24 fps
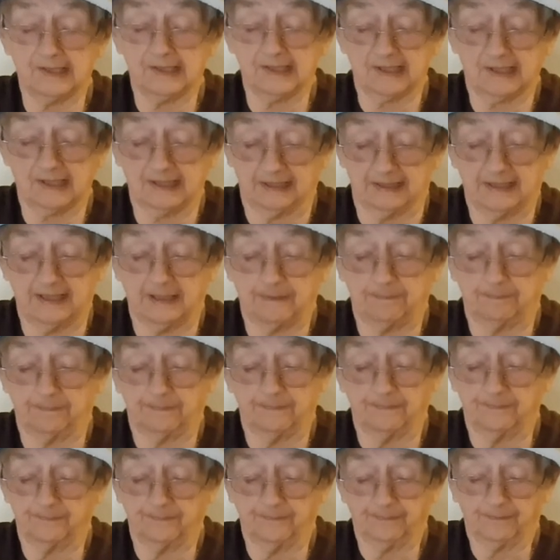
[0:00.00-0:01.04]
slip,
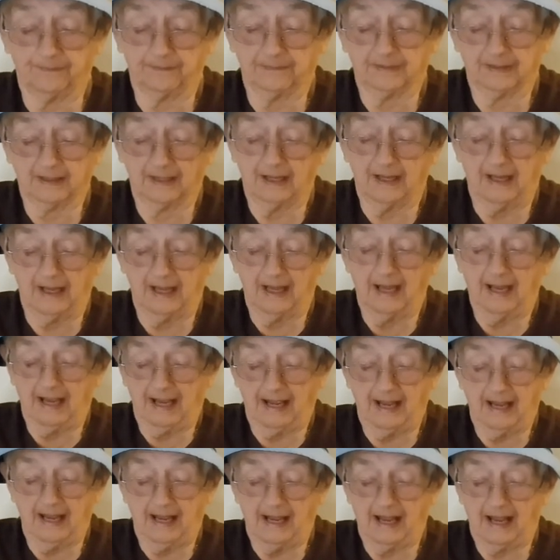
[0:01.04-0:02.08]

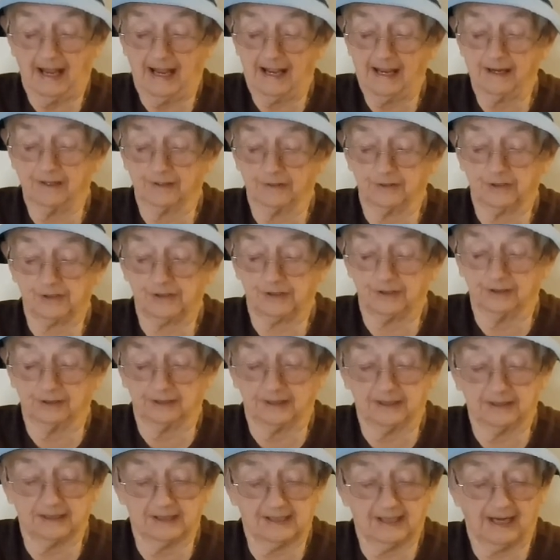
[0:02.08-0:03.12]
I understood
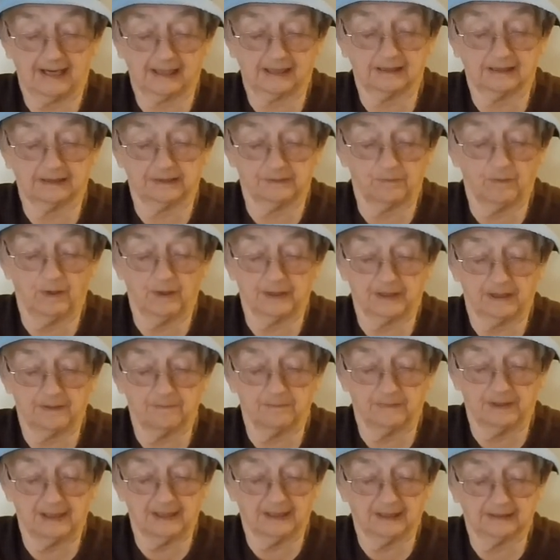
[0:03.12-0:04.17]
exactly what it
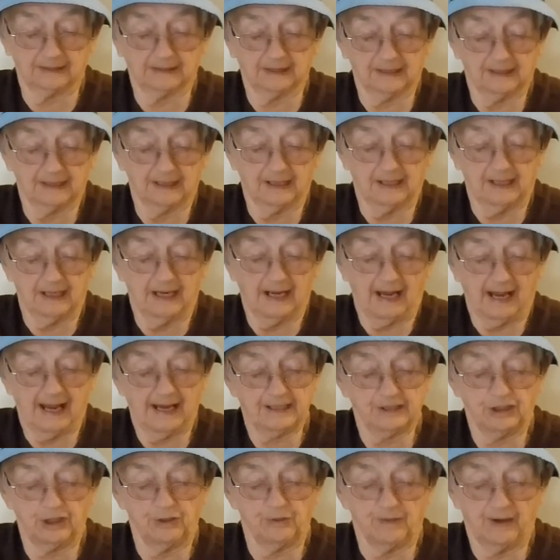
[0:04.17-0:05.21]
meant. I
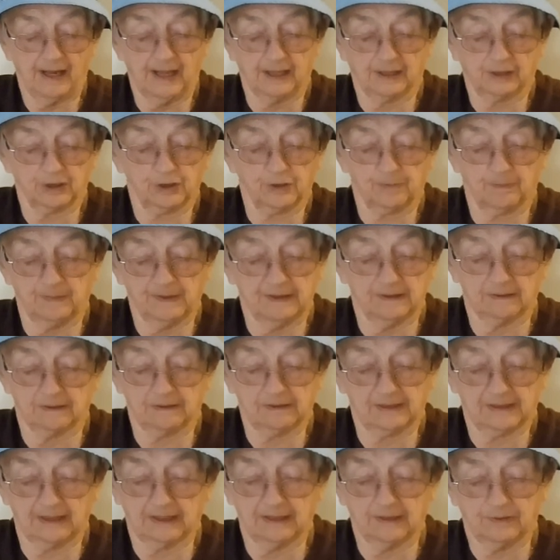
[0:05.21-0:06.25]
knew how to spell
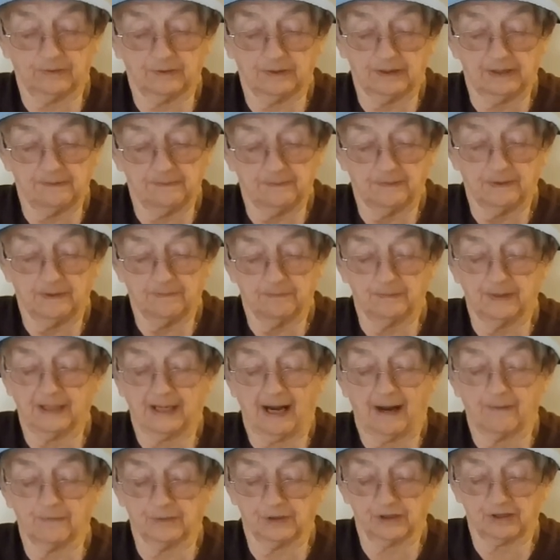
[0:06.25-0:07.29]
sacred, but I
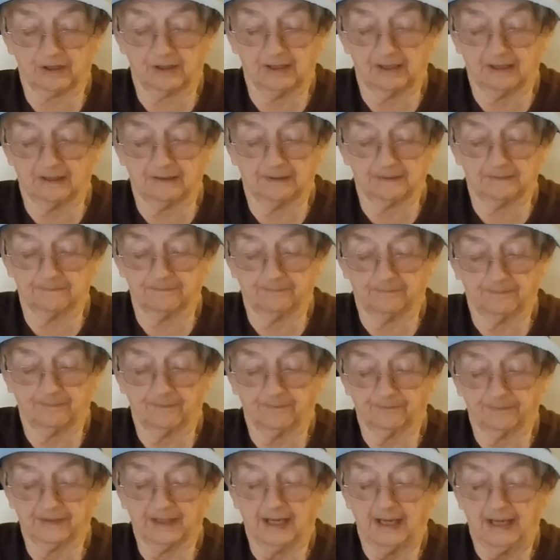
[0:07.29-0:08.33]
was scared.
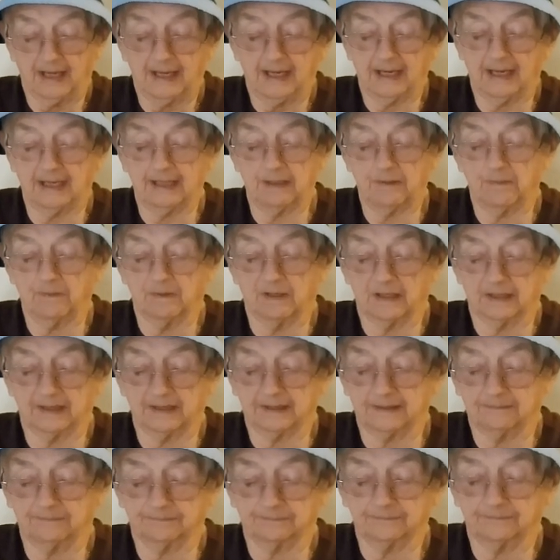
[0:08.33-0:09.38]

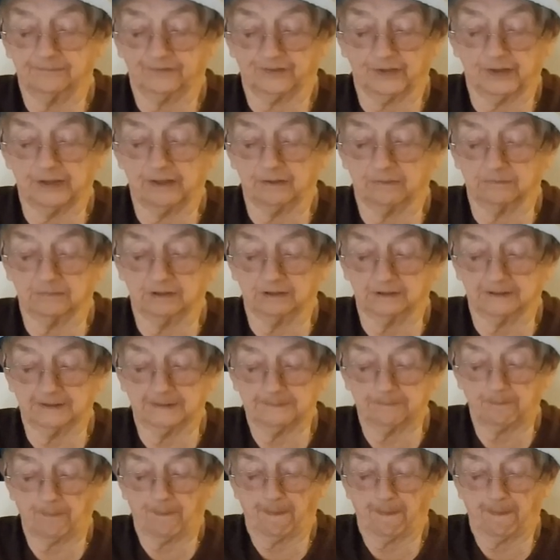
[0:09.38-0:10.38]
Anyway, Frida won.